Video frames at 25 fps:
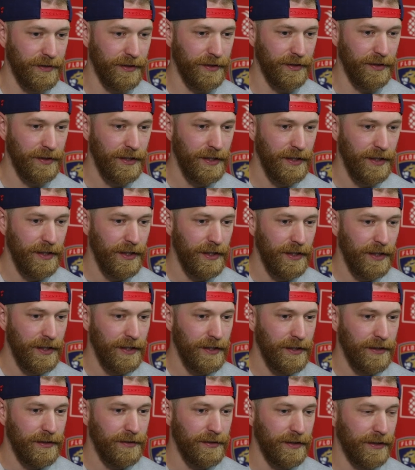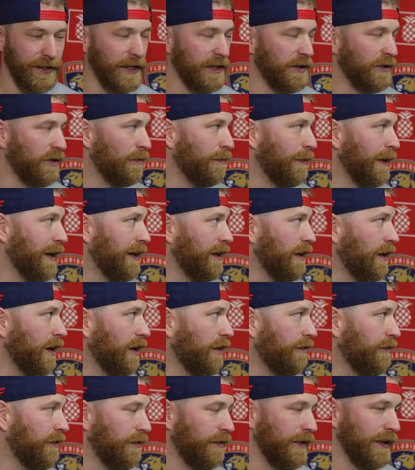to get your mind
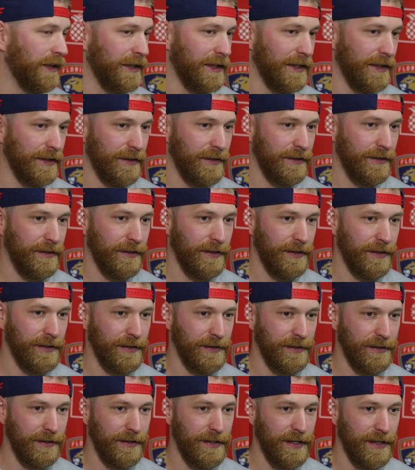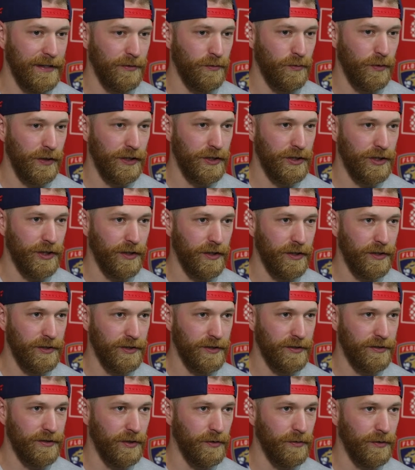off of it and kind of recharge,
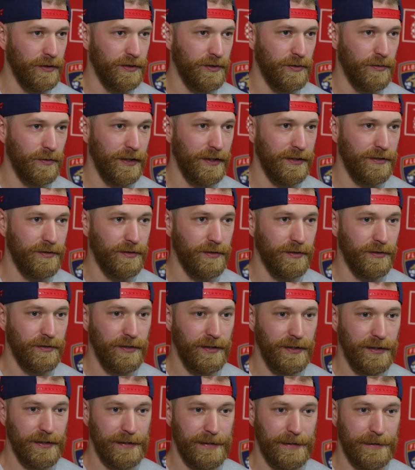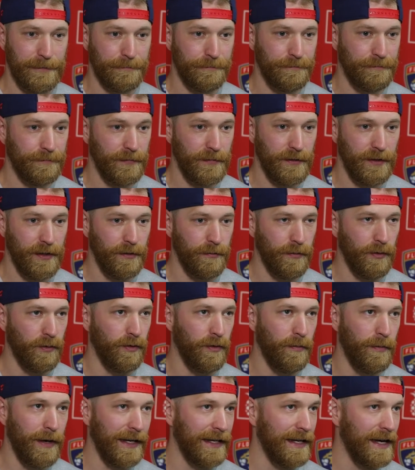it's always great. So, but
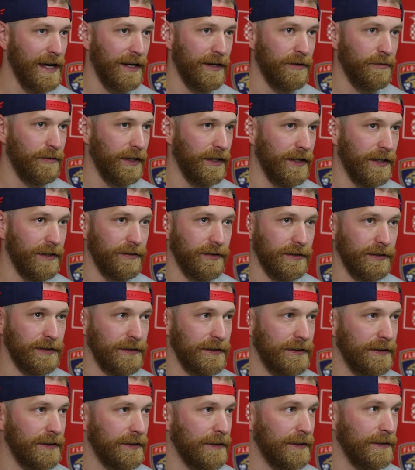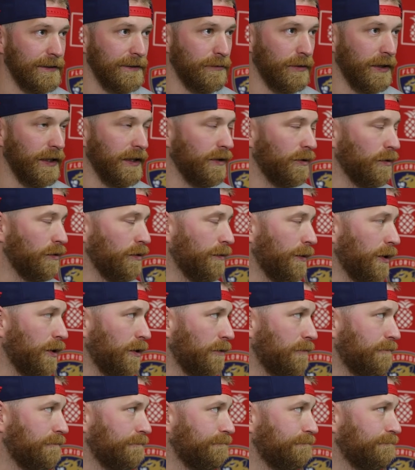we're back at it right now, and I'm ready to go tomorrow.